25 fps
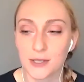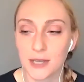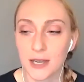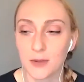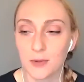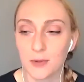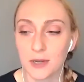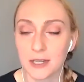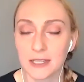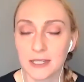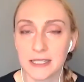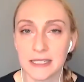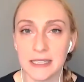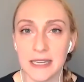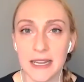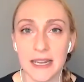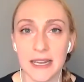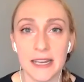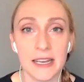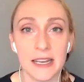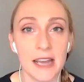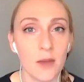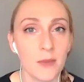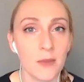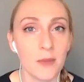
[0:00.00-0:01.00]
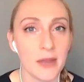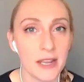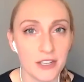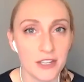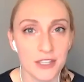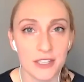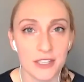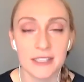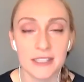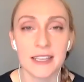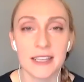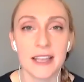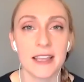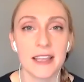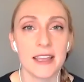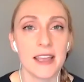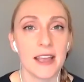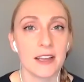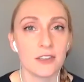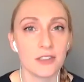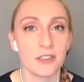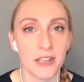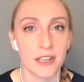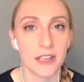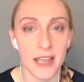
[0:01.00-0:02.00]
So I worked in in and outpatient
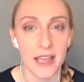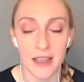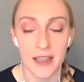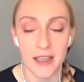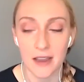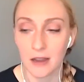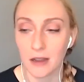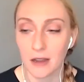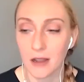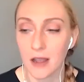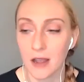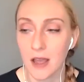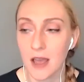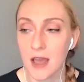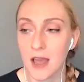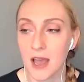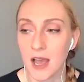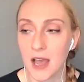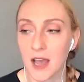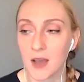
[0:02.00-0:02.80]
psychiatric care,